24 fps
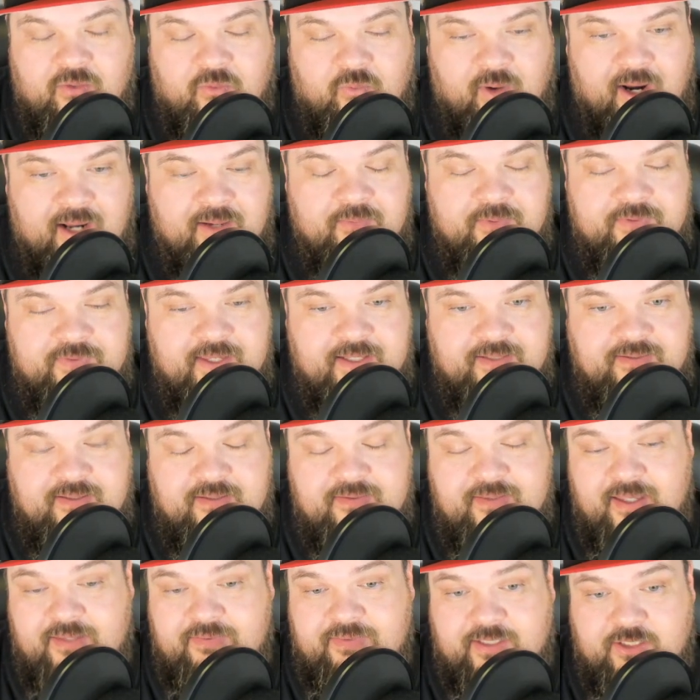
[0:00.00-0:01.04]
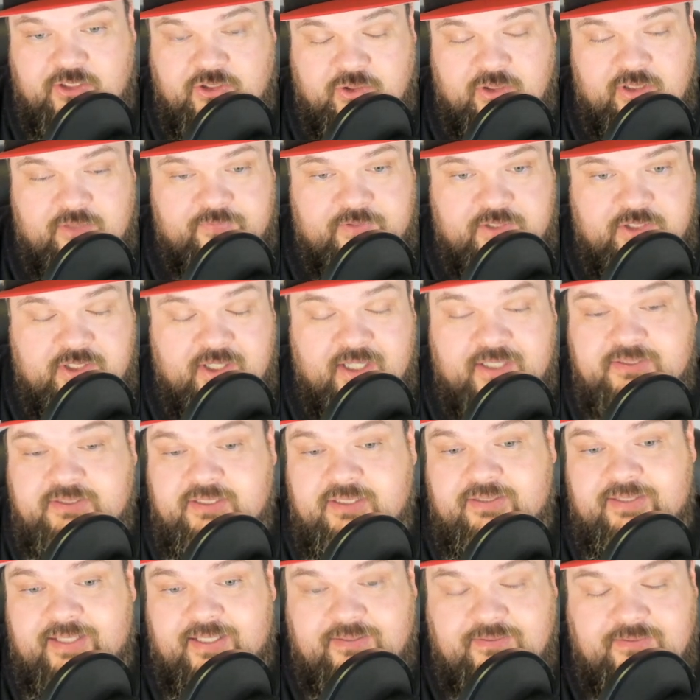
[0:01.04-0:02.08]
Right when they did that, they should have
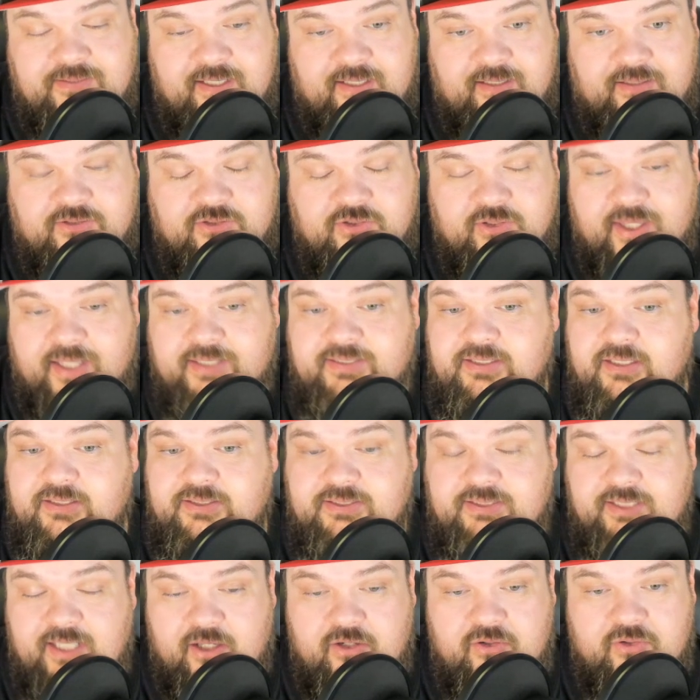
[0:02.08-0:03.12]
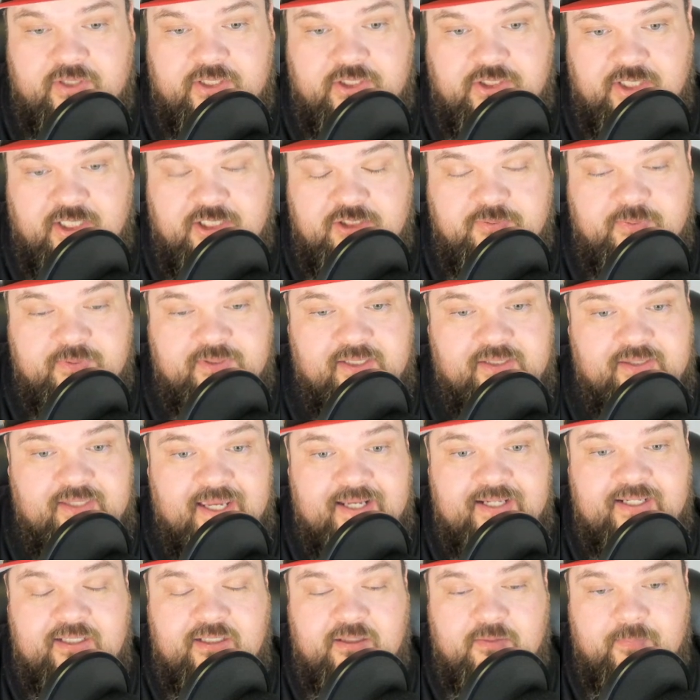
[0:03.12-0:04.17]
adjusted, and they didn't. So that's a subtle adjustment that
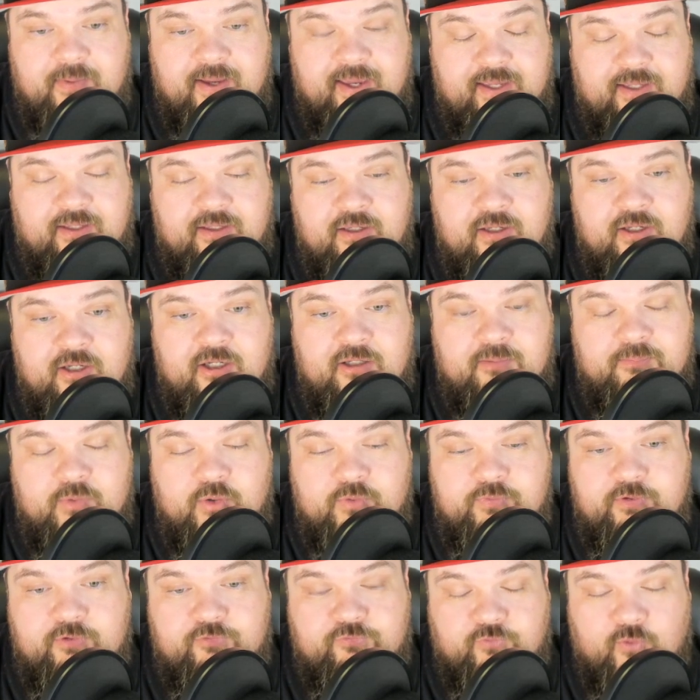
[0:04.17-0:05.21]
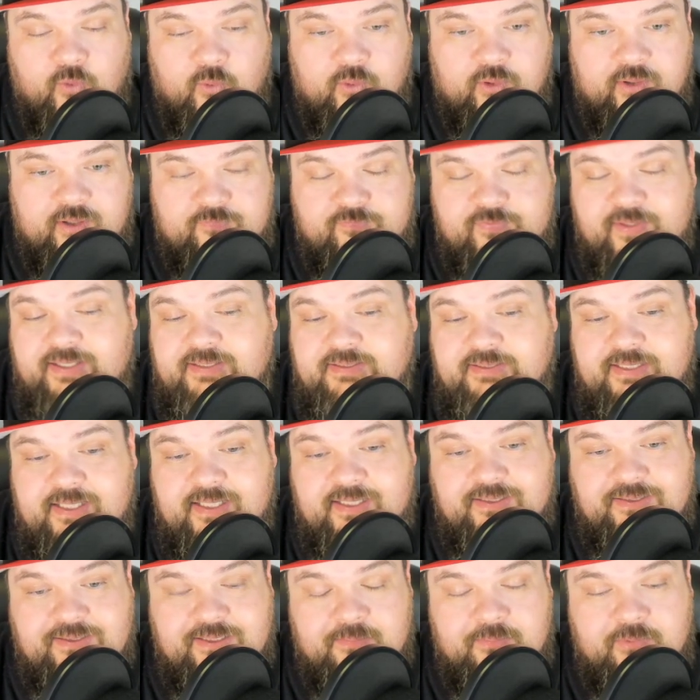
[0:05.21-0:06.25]
they need to make moving forward if they see
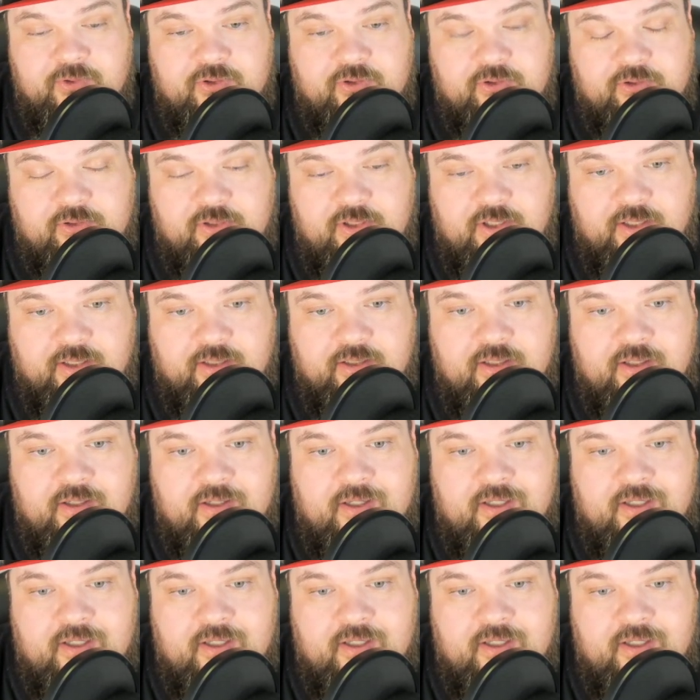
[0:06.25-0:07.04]
a similar look.